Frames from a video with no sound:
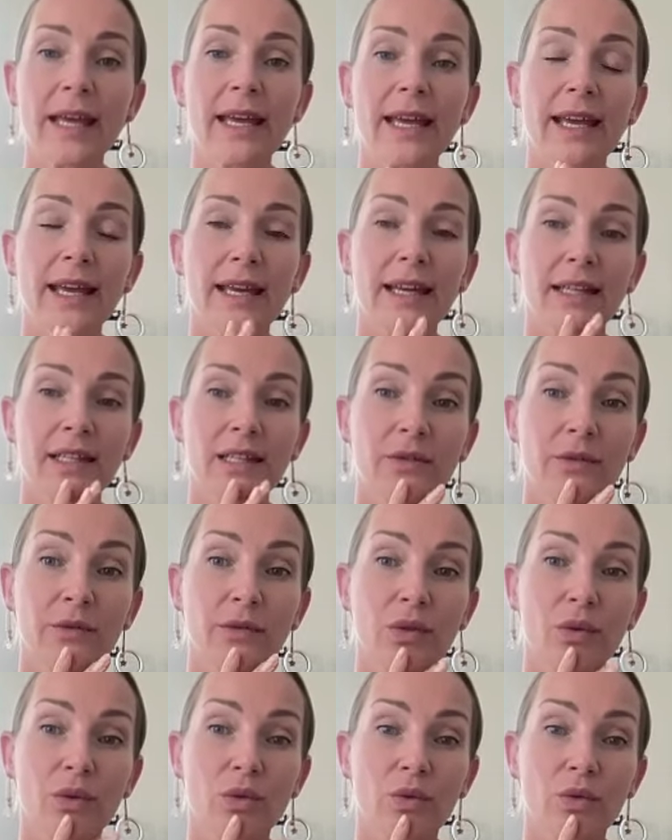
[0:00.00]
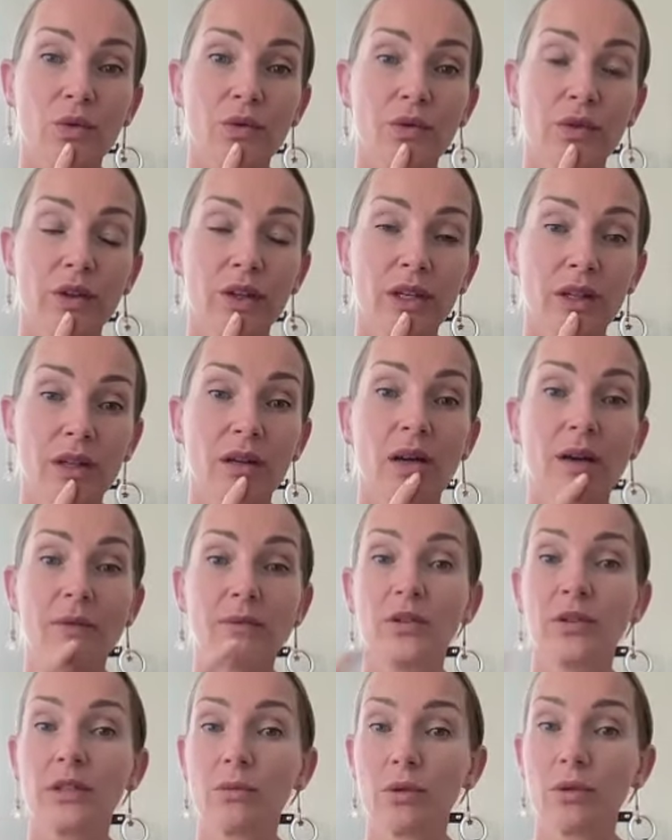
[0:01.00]
And if you feel
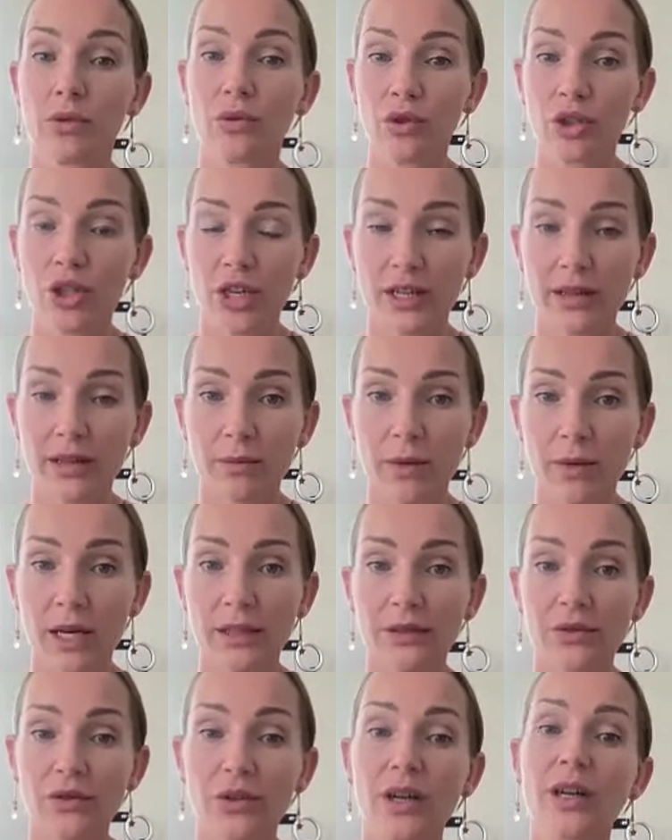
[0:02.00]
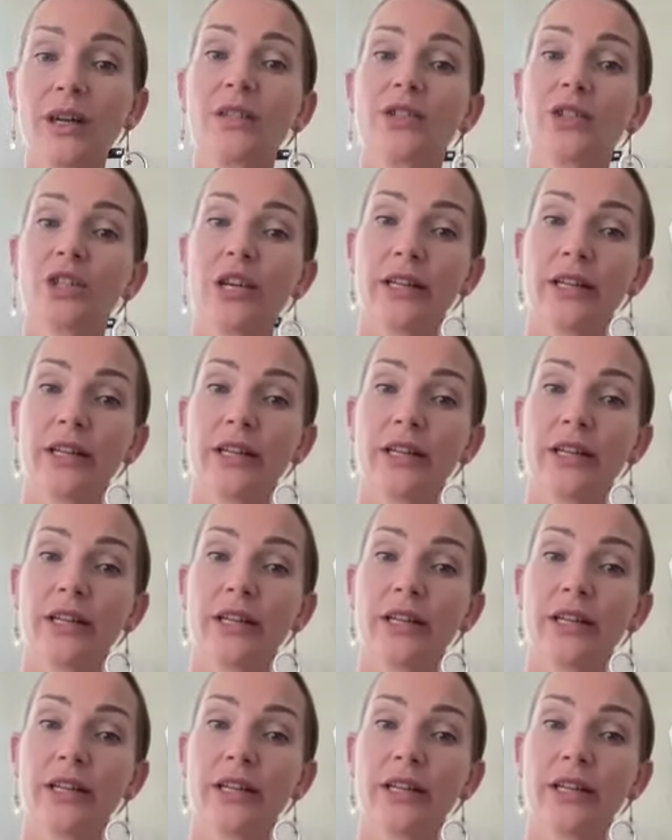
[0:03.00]
comfortable to chant mantra,